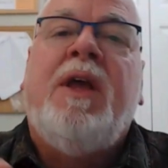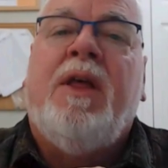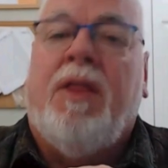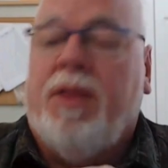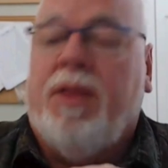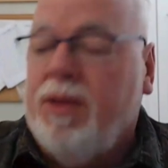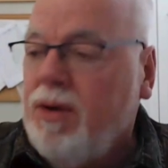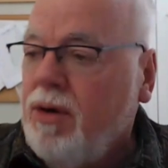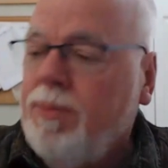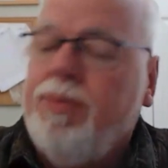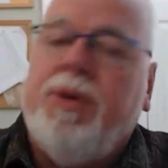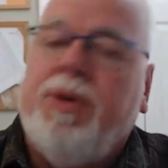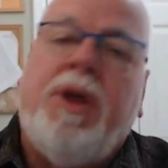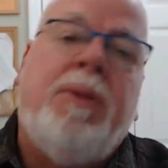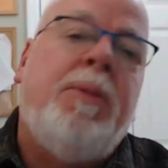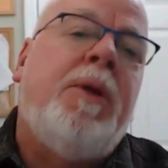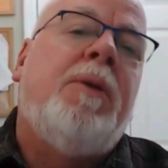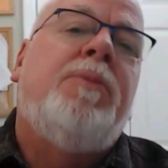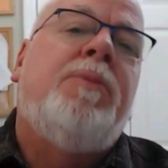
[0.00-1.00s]
their
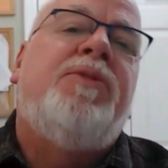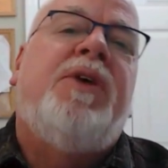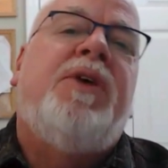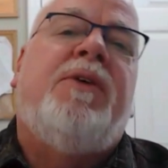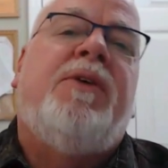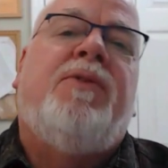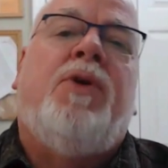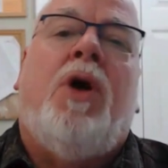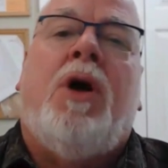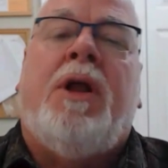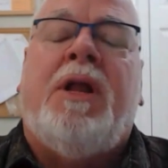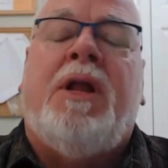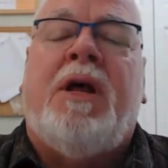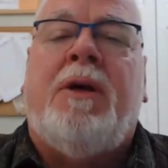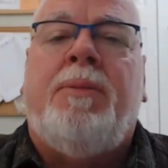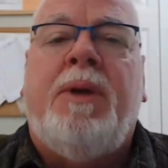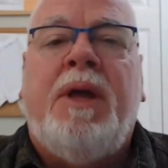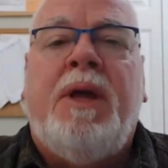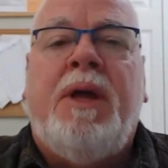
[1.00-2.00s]
premiums have gone
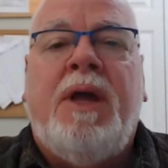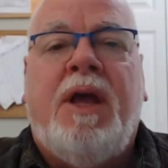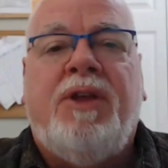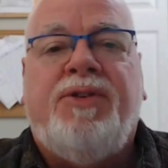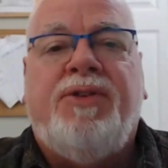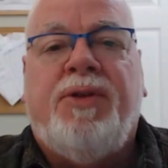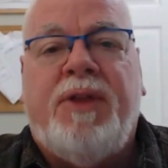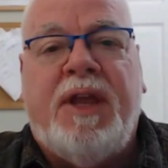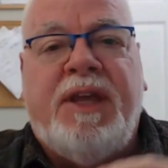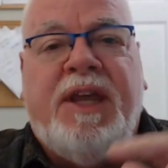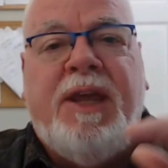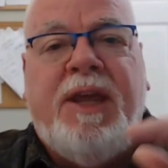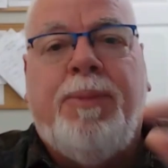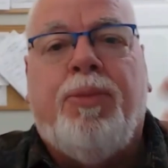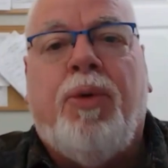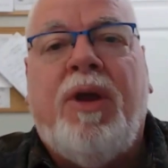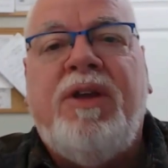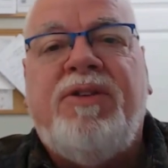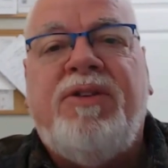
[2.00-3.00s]
up and so they
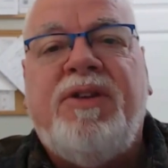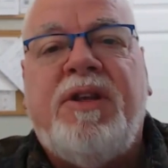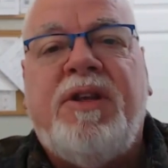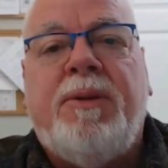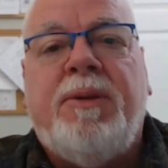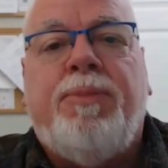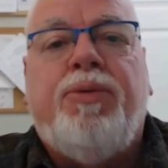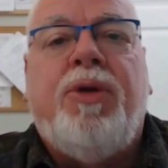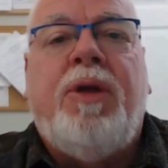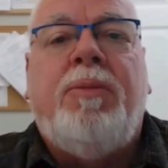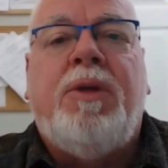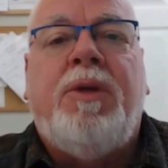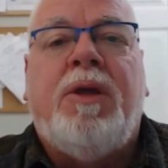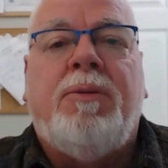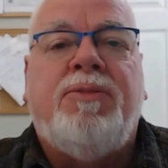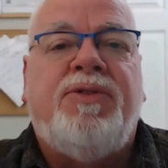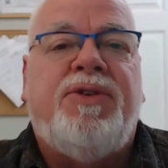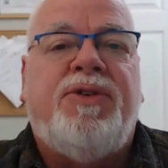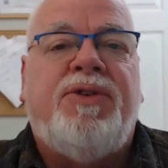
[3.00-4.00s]
keep raising the
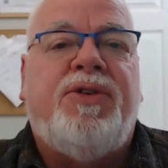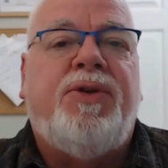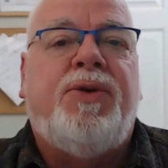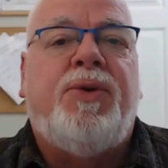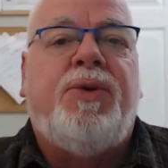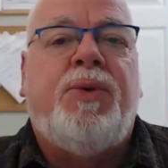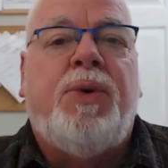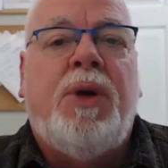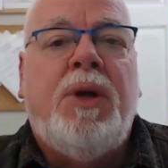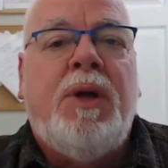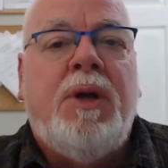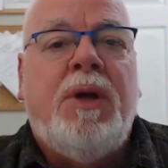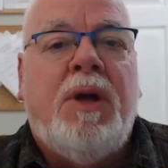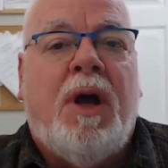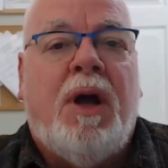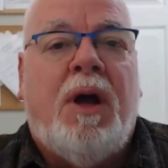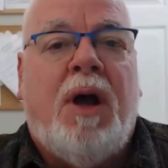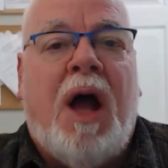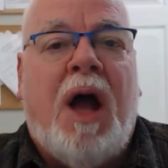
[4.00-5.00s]
premiums to
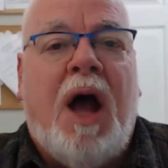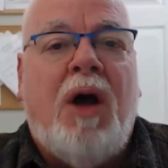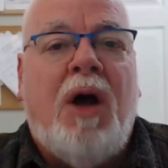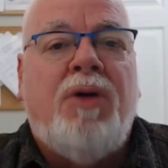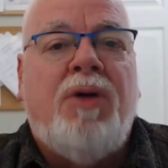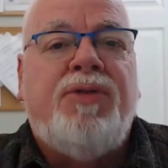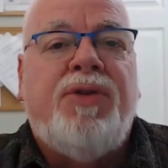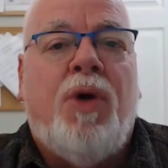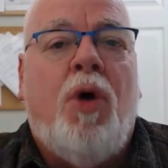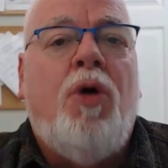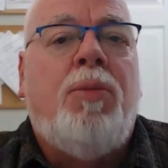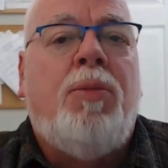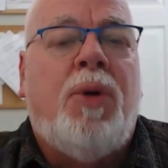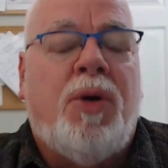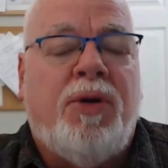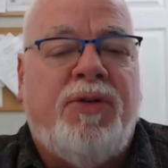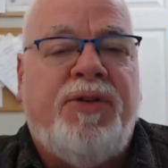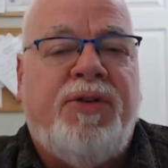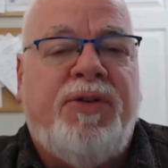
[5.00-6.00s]
uh, house
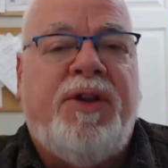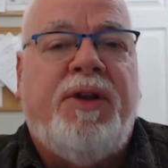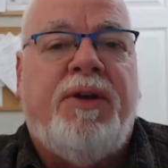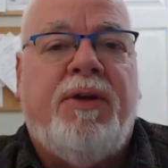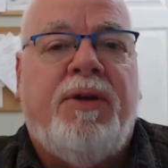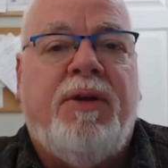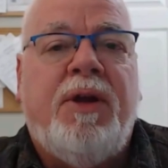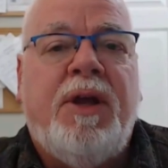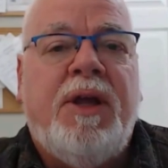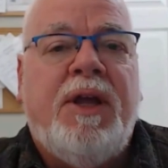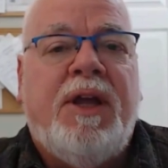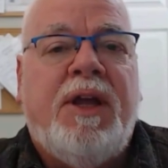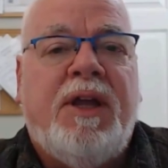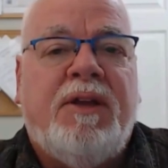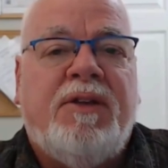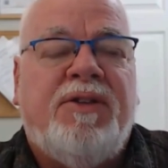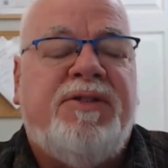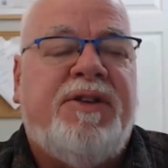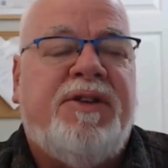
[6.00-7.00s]
homeowners here
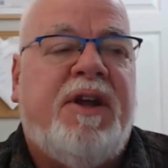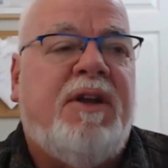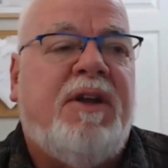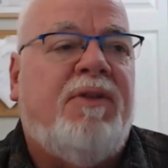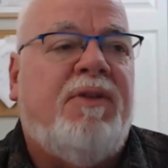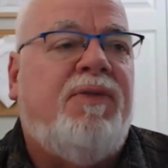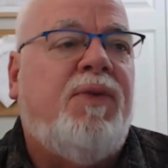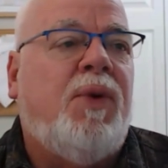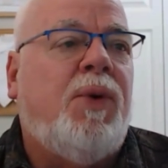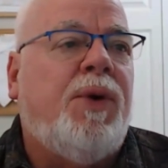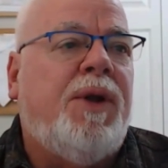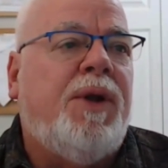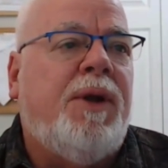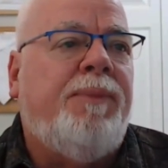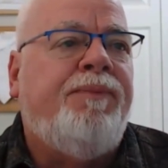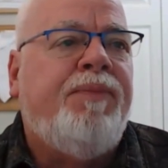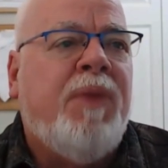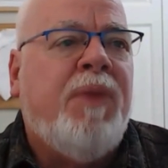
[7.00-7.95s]
in the state of Florida.